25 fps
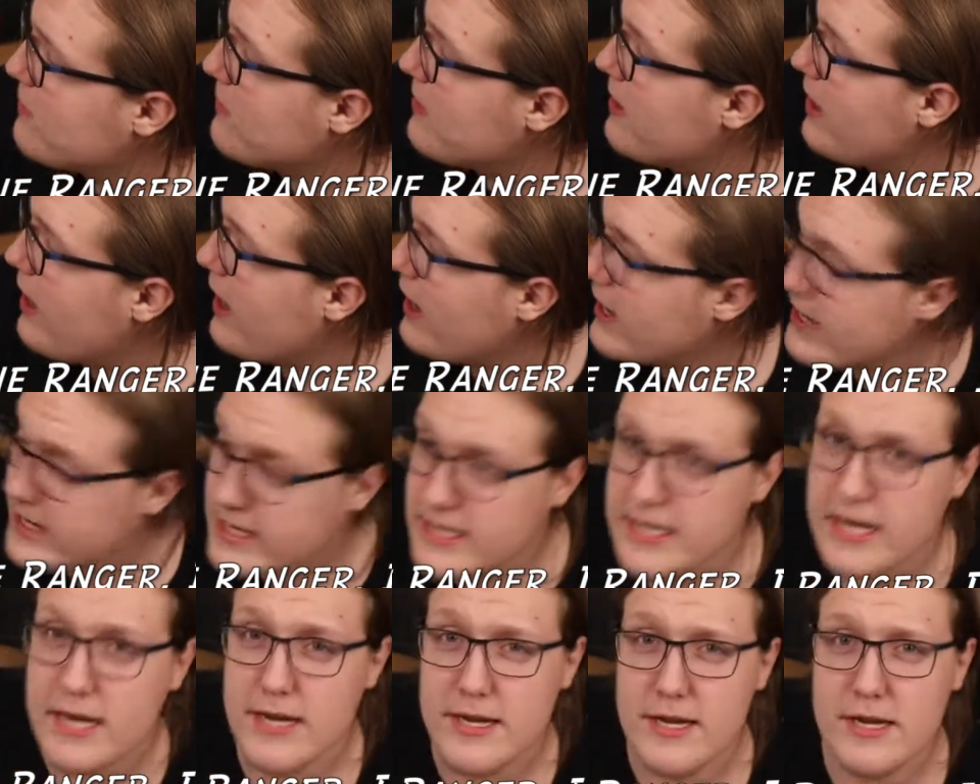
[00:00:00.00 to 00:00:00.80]
but
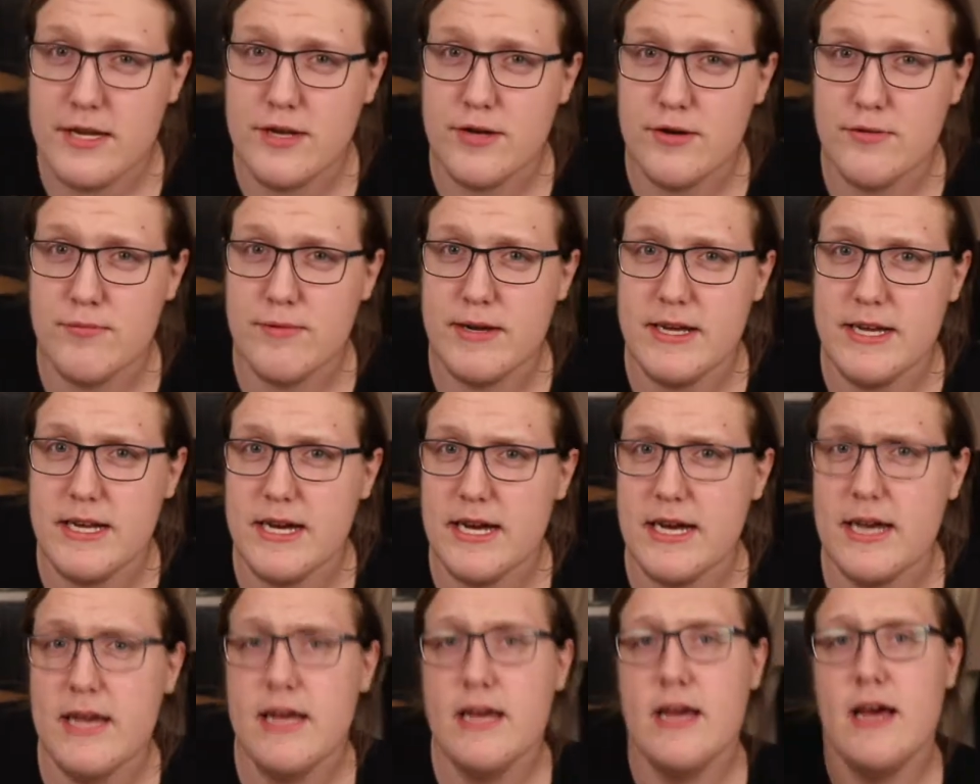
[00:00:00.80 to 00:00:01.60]
excited to read
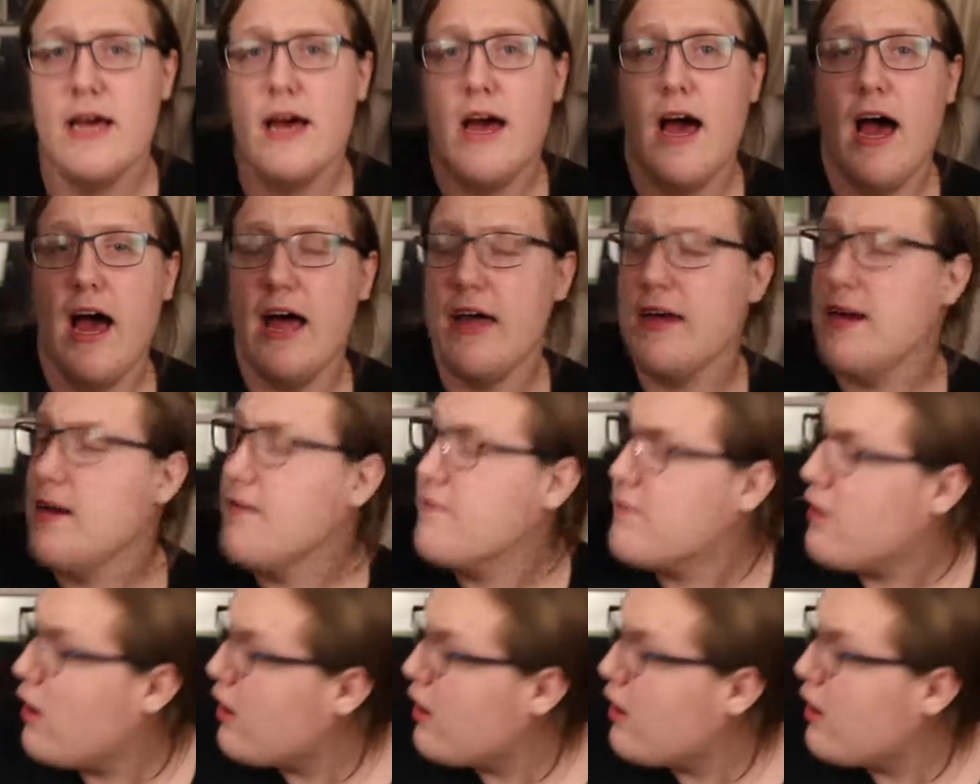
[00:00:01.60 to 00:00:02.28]
it. I've